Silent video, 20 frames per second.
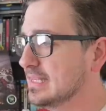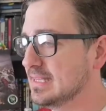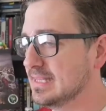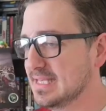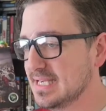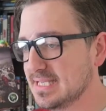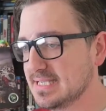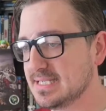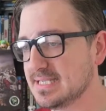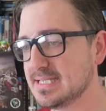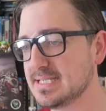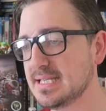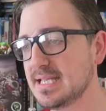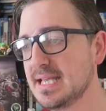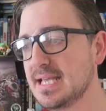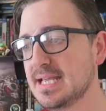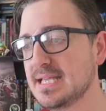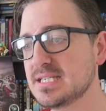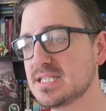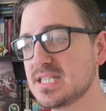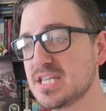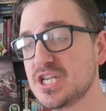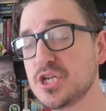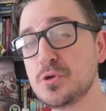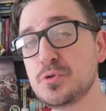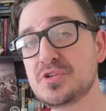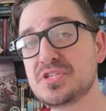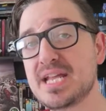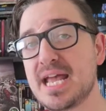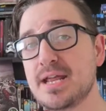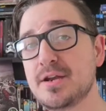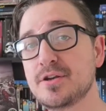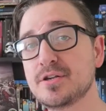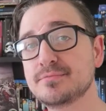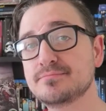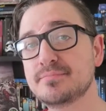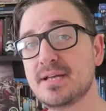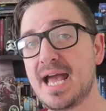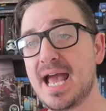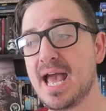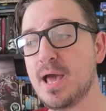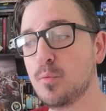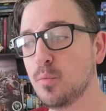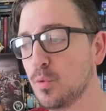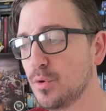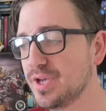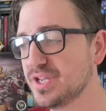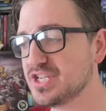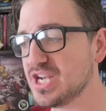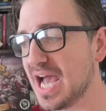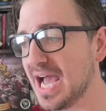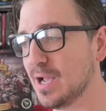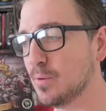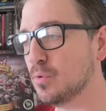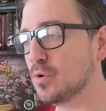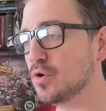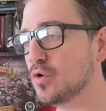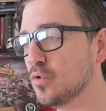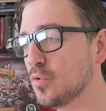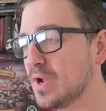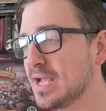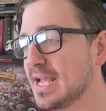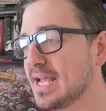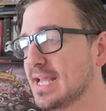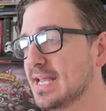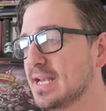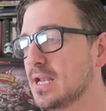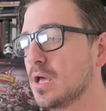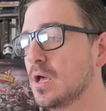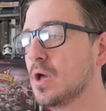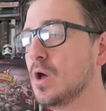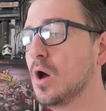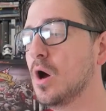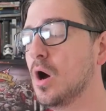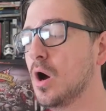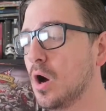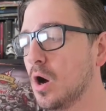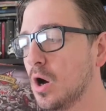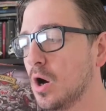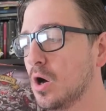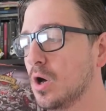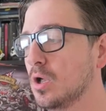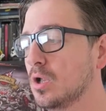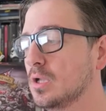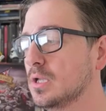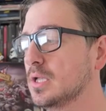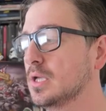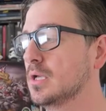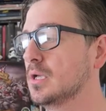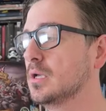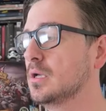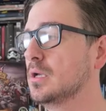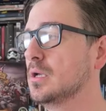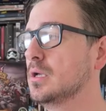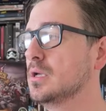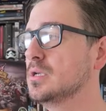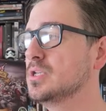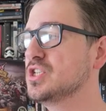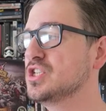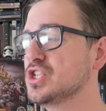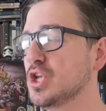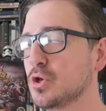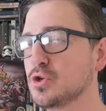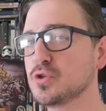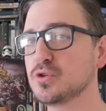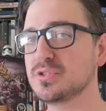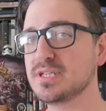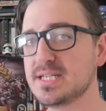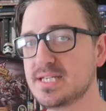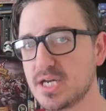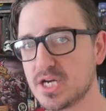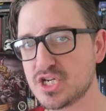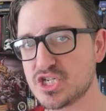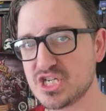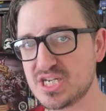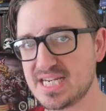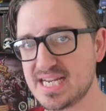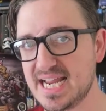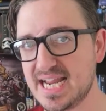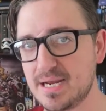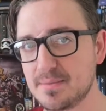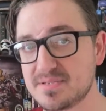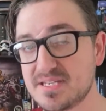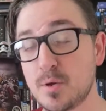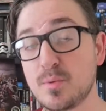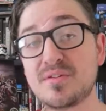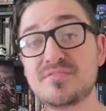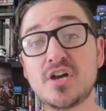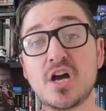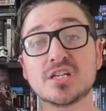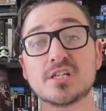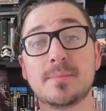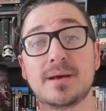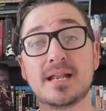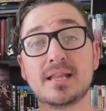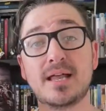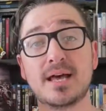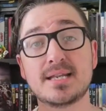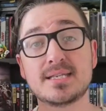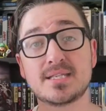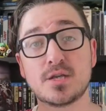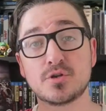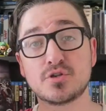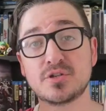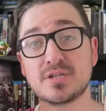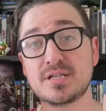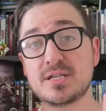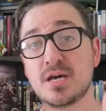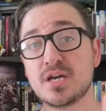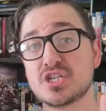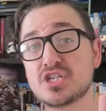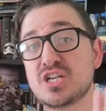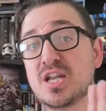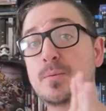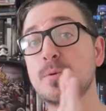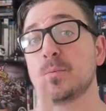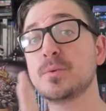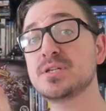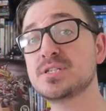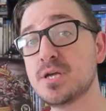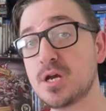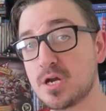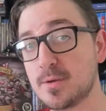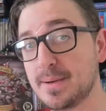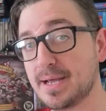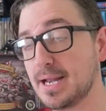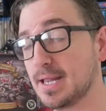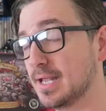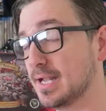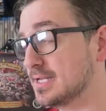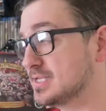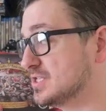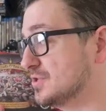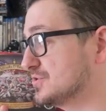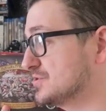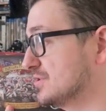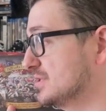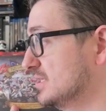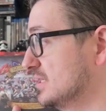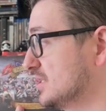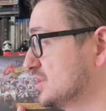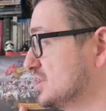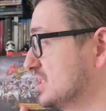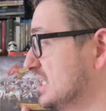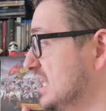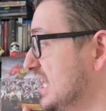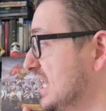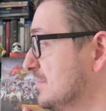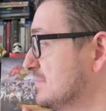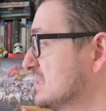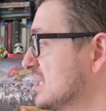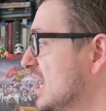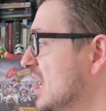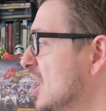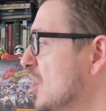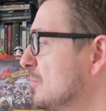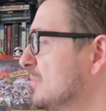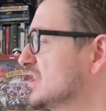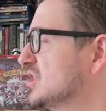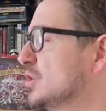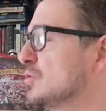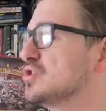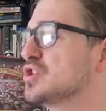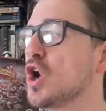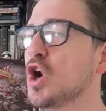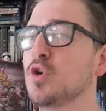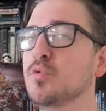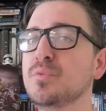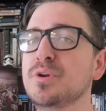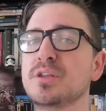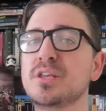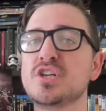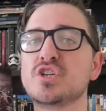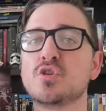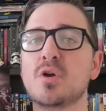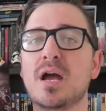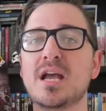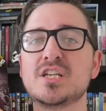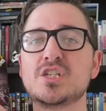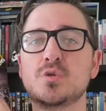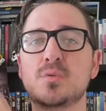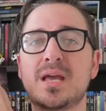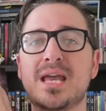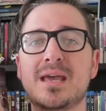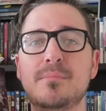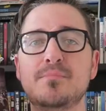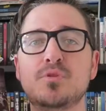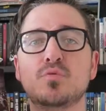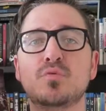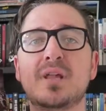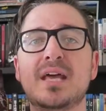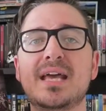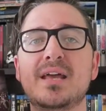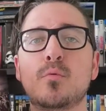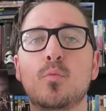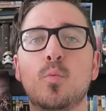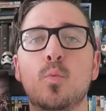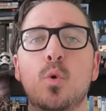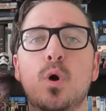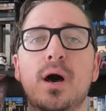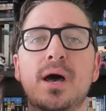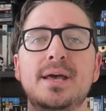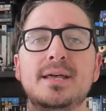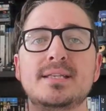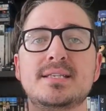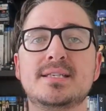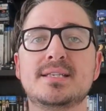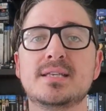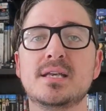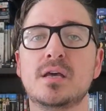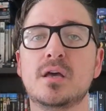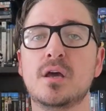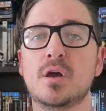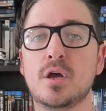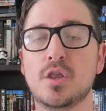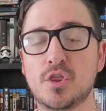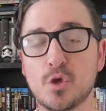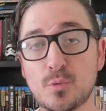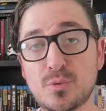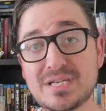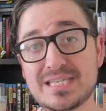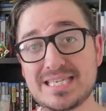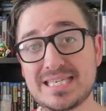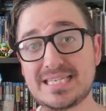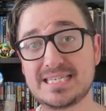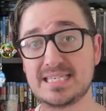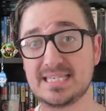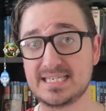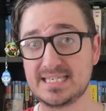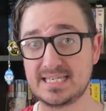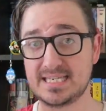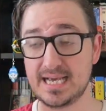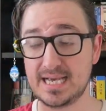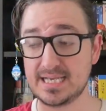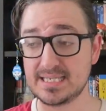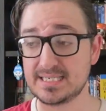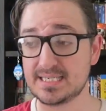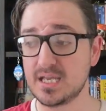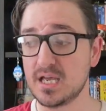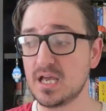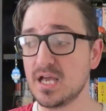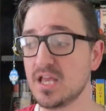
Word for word: This is the new standard at which I will grade all social deduction games. Now, we've talked about a lot of social deduction, and we will talk about a lot of social deduction games, but those aren't really trying to emulate what the Resistance does.